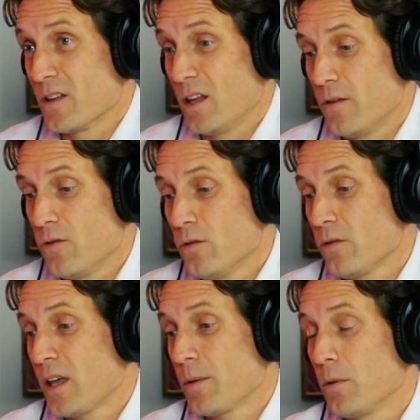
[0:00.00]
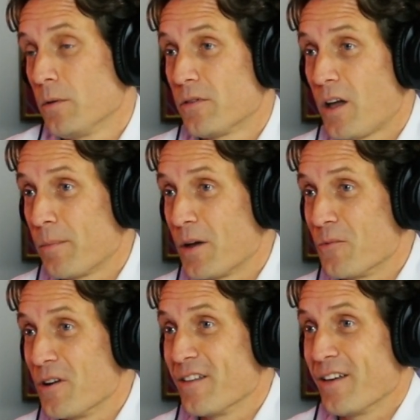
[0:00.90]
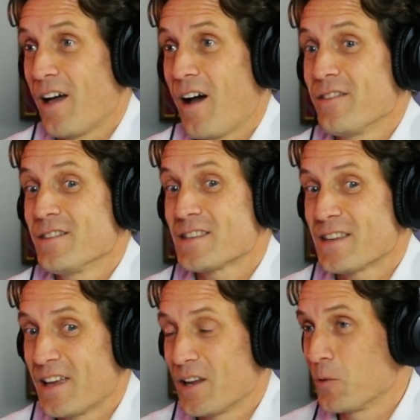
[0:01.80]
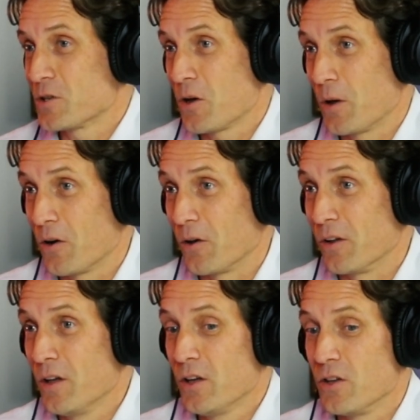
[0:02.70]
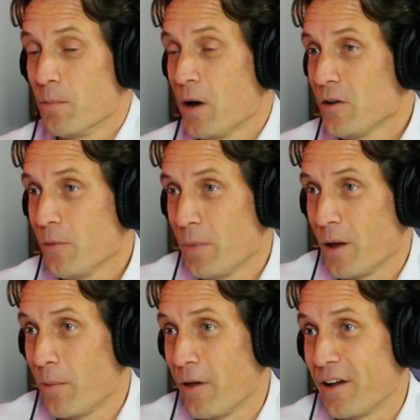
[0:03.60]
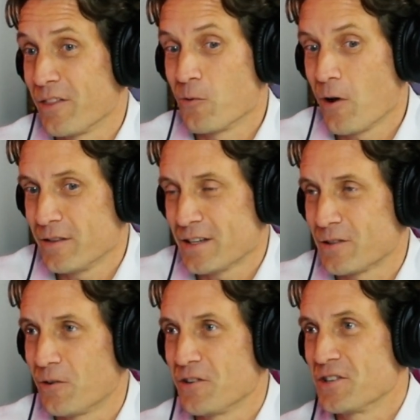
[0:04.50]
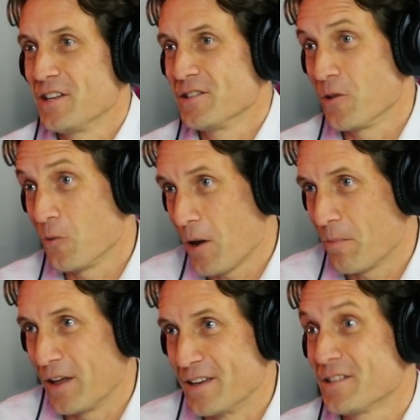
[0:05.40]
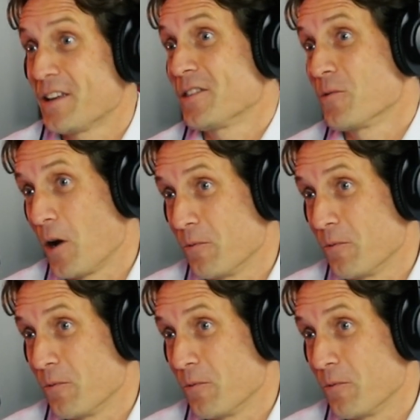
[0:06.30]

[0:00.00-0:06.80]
And if you're not capable of coming with understanding what's going on, you might not be applying the right technology to the right place to get the right